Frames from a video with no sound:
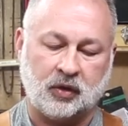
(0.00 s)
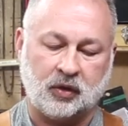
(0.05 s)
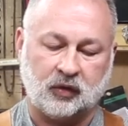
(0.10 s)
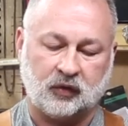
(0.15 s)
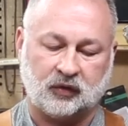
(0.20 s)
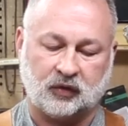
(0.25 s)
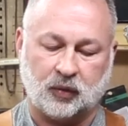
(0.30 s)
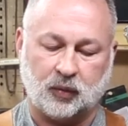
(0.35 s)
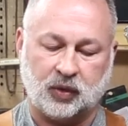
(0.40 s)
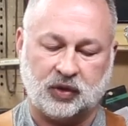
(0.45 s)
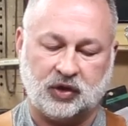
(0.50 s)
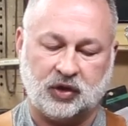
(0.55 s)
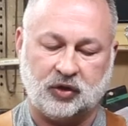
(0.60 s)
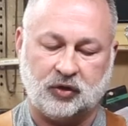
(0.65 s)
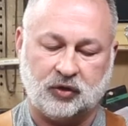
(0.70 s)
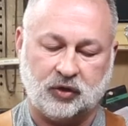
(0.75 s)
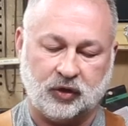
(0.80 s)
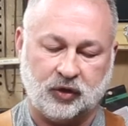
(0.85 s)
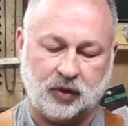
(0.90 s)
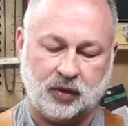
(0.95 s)
so when you
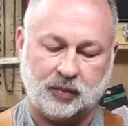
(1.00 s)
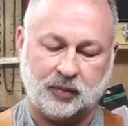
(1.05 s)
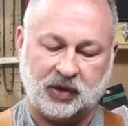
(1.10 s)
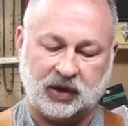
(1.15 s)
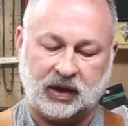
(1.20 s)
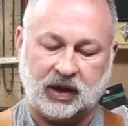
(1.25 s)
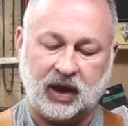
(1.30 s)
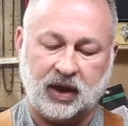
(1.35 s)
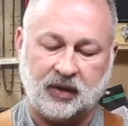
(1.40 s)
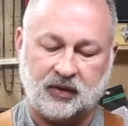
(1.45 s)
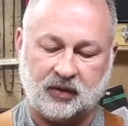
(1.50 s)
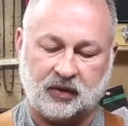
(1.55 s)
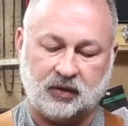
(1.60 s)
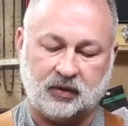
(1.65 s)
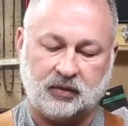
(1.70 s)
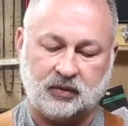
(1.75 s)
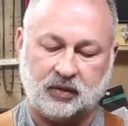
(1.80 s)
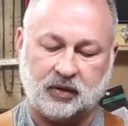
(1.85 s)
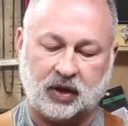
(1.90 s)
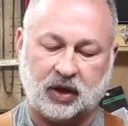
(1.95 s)
glue them
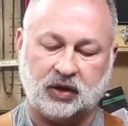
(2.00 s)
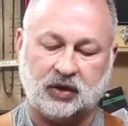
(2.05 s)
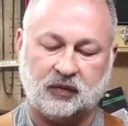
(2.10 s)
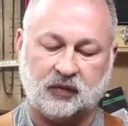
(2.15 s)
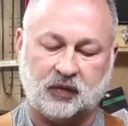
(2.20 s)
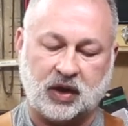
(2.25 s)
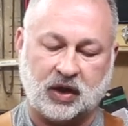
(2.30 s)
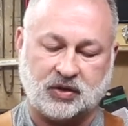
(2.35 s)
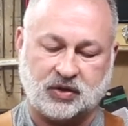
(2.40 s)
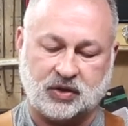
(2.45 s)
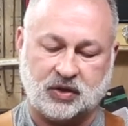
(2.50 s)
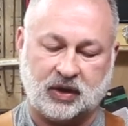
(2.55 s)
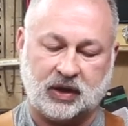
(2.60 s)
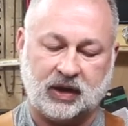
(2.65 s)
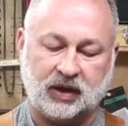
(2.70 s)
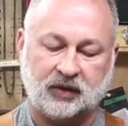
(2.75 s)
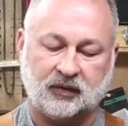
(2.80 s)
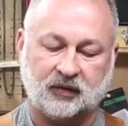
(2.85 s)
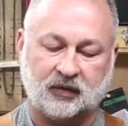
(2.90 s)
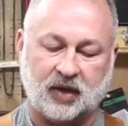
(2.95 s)
together and you've got your
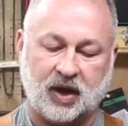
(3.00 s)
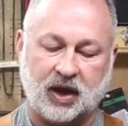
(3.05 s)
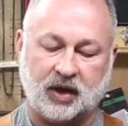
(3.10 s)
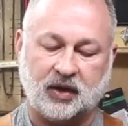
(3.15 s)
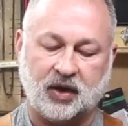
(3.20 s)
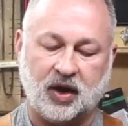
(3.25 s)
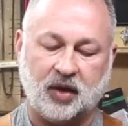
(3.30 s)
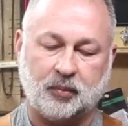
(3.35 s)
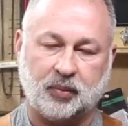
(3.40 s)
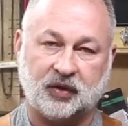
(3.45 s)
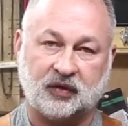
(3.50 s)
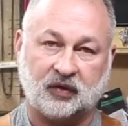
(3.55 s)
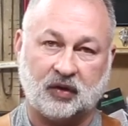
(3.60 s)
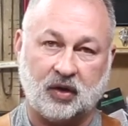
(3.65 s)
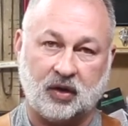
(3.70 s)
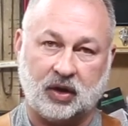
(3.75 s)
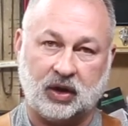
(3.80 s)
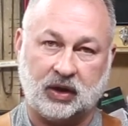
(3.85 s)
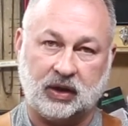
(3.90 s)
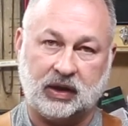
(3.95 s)
ends lined up, it's
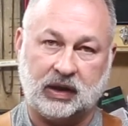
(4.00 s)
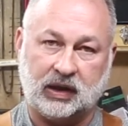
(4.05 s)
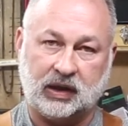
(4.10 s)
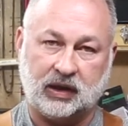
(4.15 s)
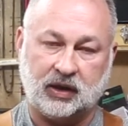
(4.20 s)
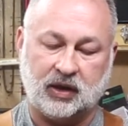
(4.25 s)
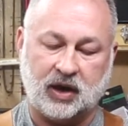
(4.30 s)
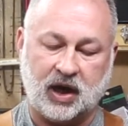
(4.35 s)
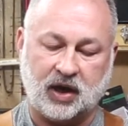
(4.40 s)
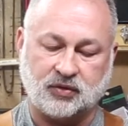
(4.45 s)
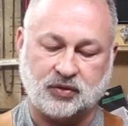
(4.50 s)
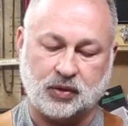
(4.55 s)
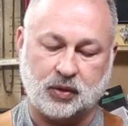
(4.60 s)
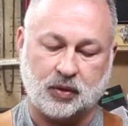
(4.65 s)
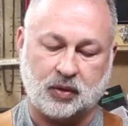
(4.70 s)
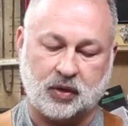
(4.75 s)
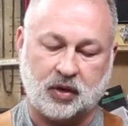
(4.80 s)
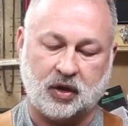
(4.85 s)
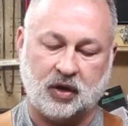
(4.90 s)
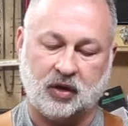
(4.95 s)
already in a natural
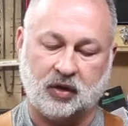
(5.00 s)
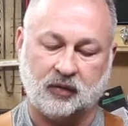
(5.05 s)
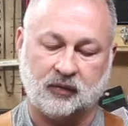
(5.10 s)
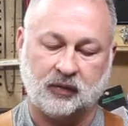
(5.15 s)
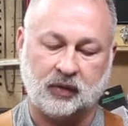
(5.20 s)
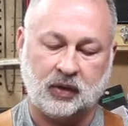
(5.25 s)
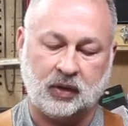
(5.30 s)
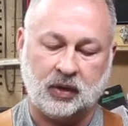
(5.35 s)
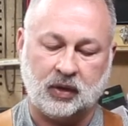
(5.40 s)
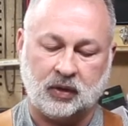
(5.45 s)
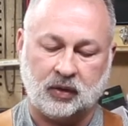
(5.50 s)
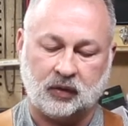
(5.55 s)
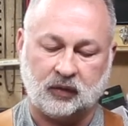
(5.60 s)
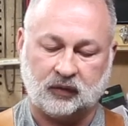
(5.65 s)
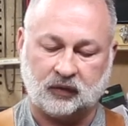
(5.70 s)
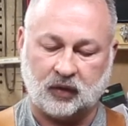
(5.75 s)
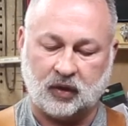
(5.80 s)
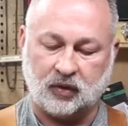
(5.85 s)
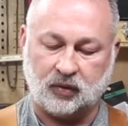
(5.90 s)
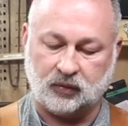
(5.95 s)
curve.
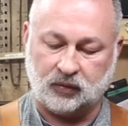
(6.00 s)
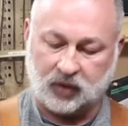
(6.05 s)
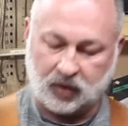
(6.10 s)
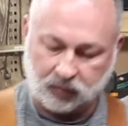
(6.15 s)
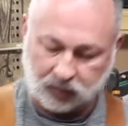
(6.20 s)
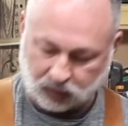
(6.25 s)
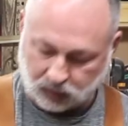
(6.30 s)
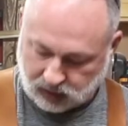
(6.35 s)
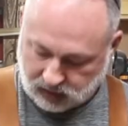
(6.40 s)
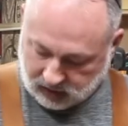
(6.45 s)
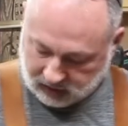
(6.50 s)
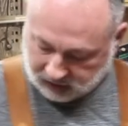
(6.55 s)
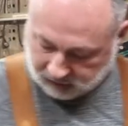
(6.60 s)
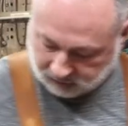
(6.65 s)
So number one,